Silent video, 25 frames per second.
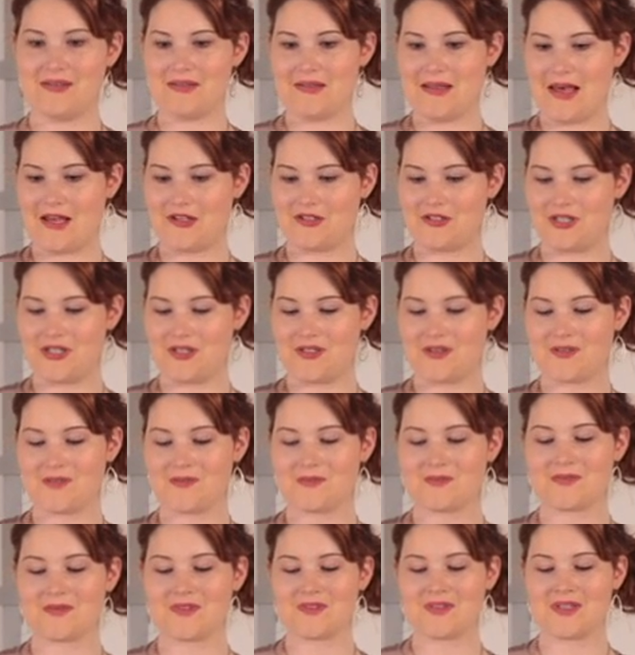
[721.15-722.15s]
lashes.
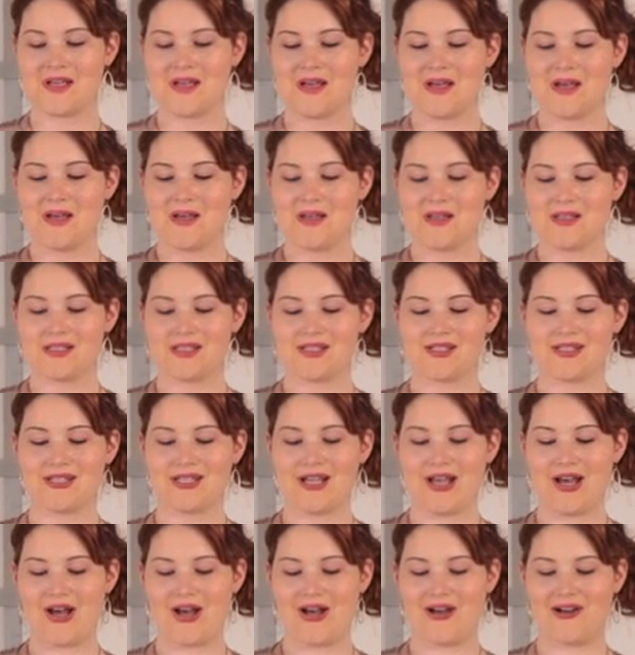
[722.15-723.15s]

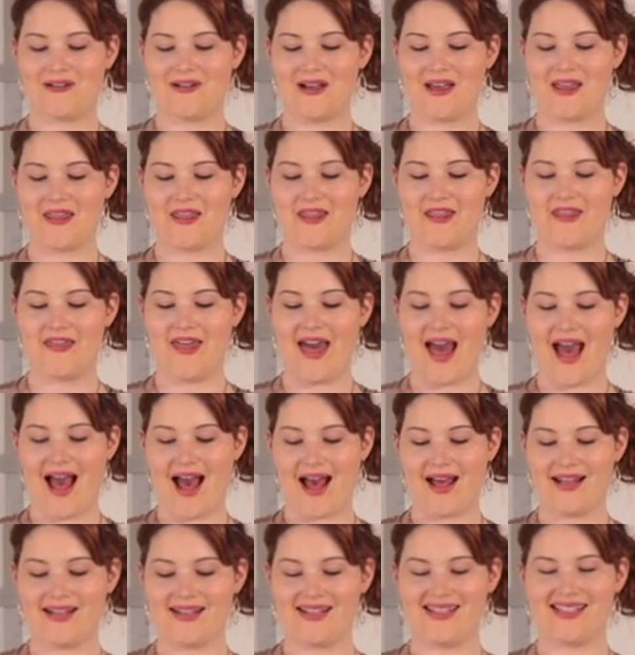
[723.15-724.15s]
So
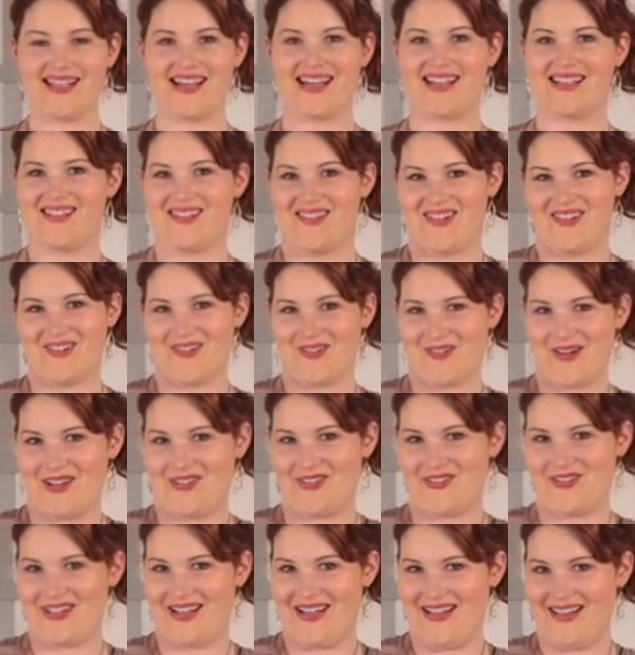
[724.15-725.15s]
that is the answer to your
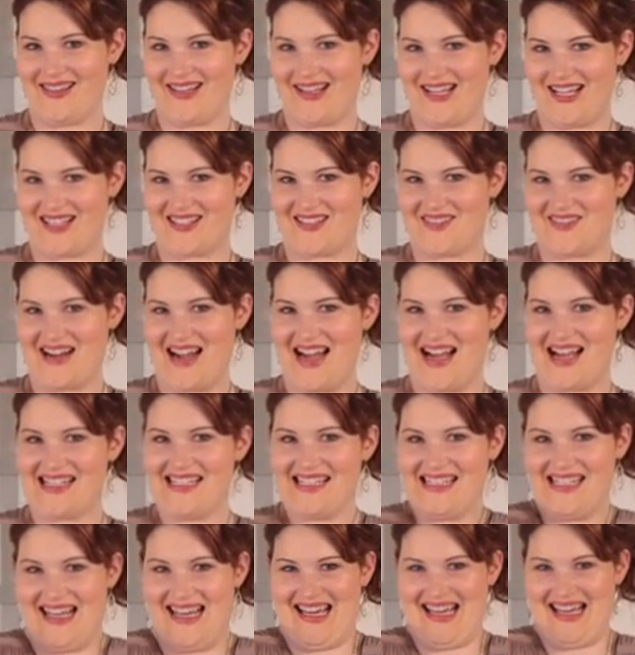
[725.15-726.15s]
question. Thanks for
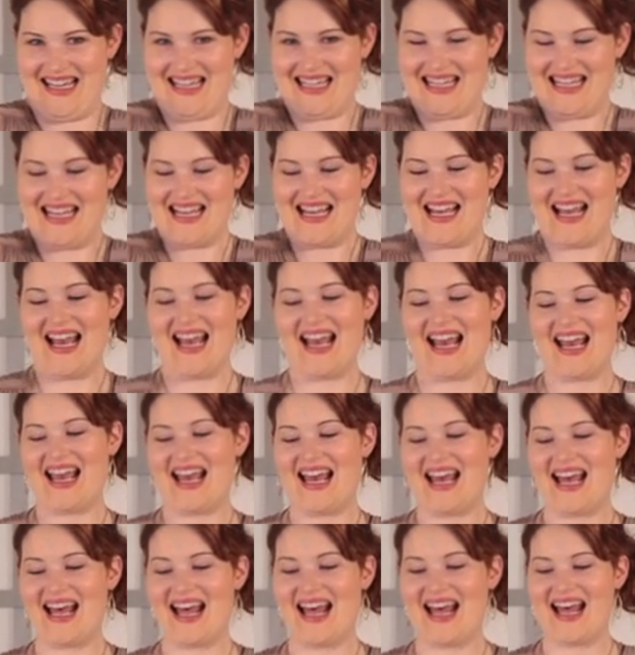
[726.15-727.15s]
asking.
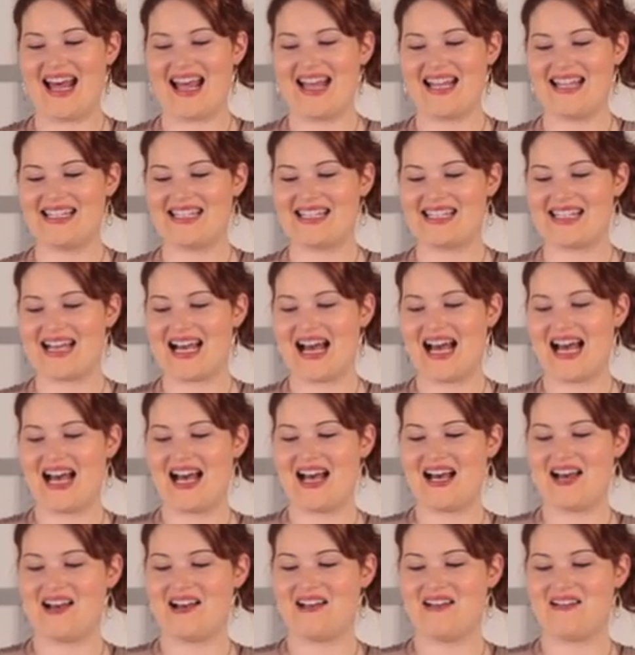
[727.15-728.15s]
And
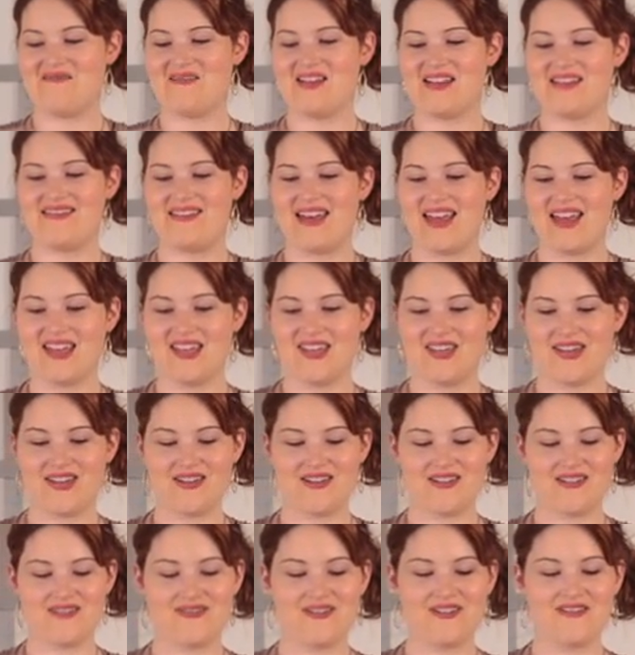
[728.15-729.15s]
thank
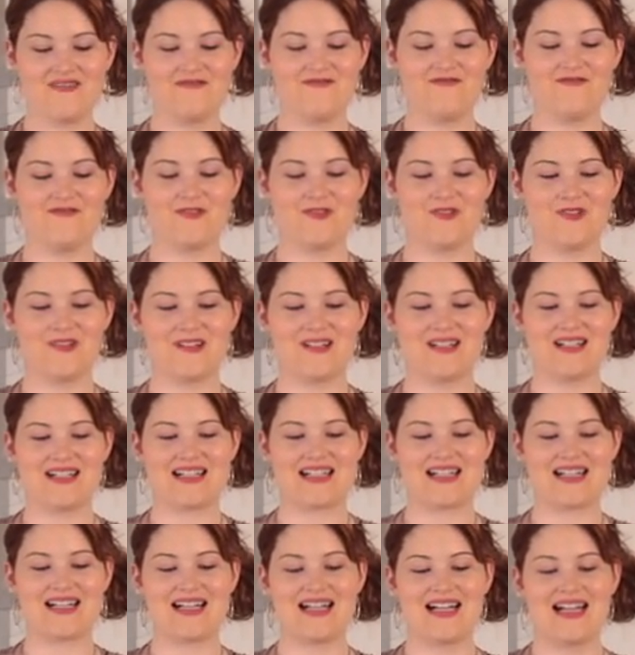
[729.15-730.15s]
you
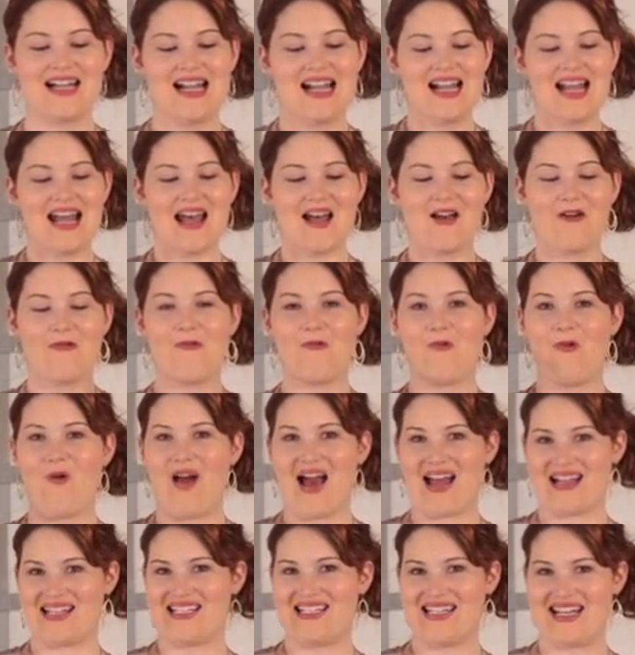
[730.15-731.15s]
for
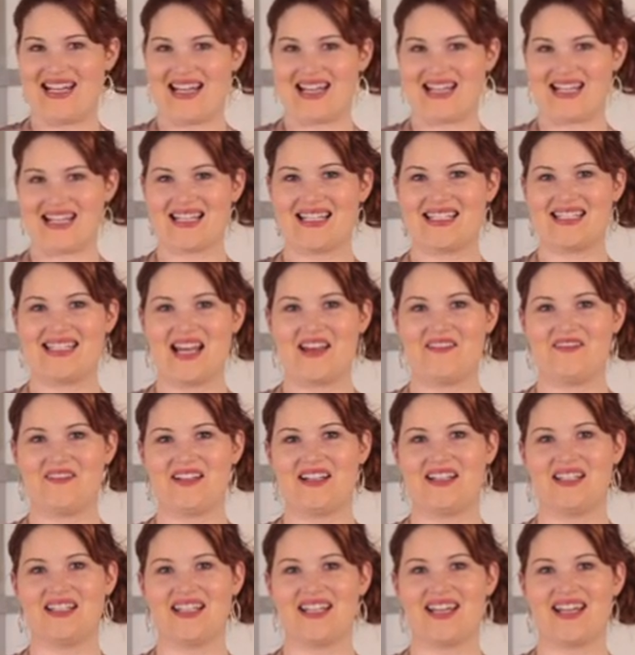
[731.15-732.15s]
watching.
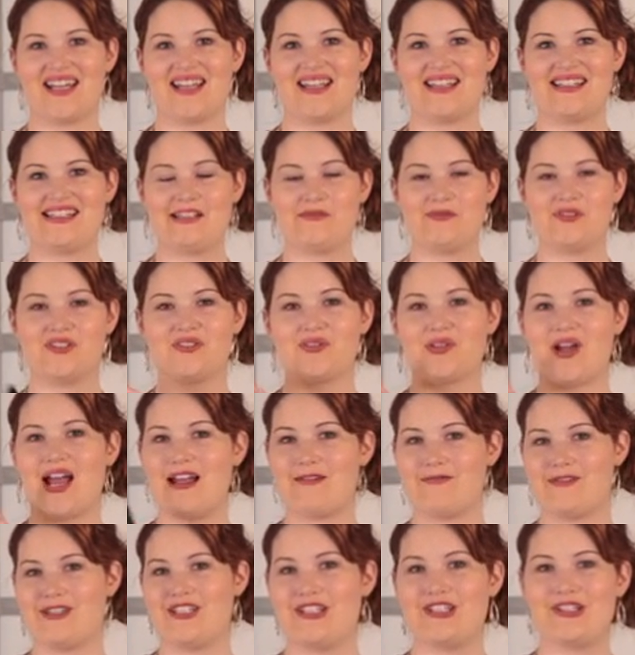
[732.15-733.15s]
Definitely
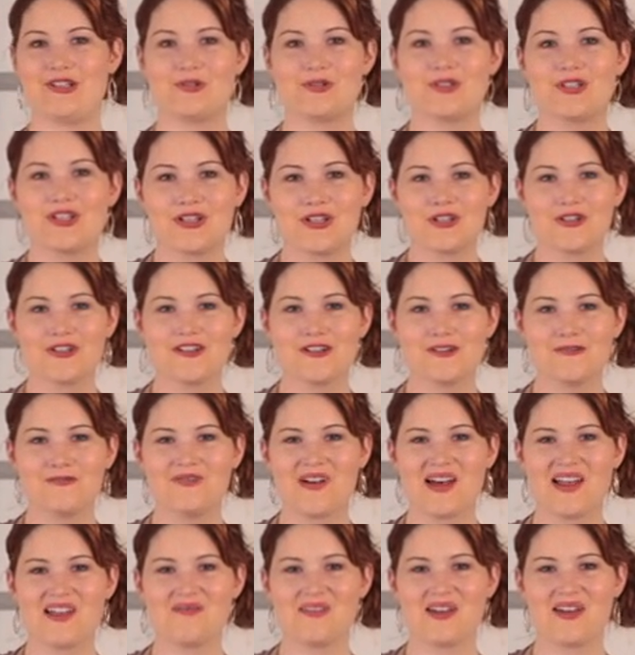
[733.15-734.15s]
subscribe to YouTube,
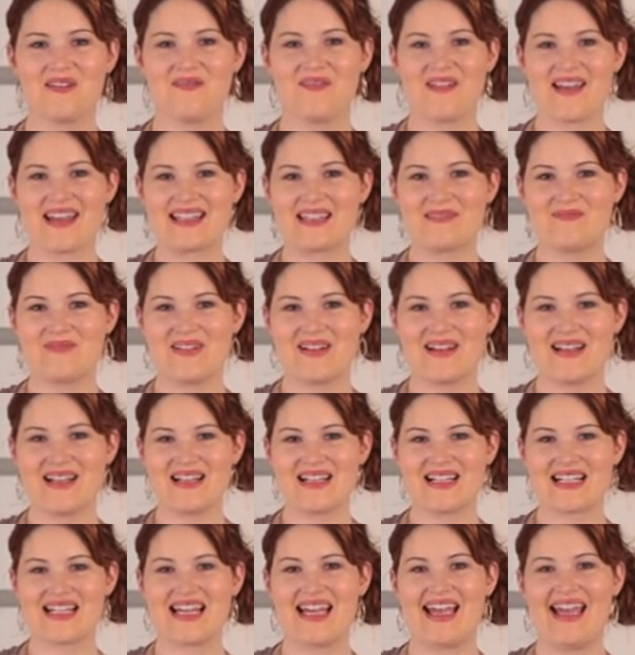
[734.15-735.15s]
follow me on
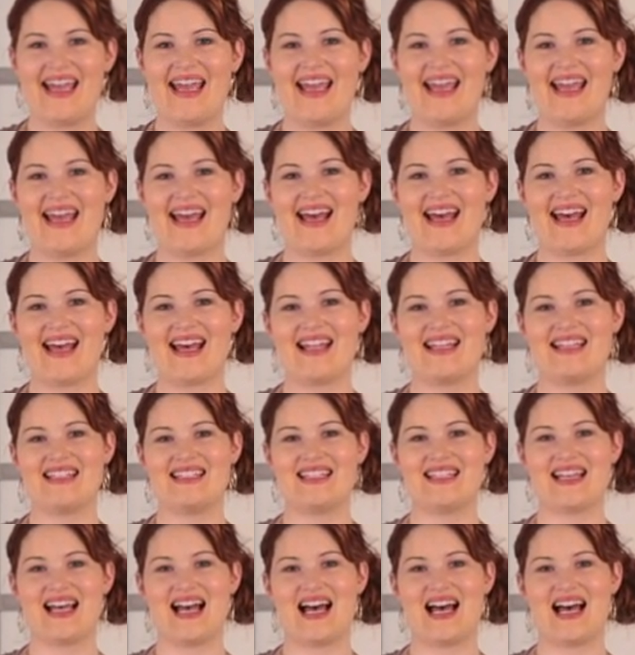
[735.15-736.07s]
Facebook, and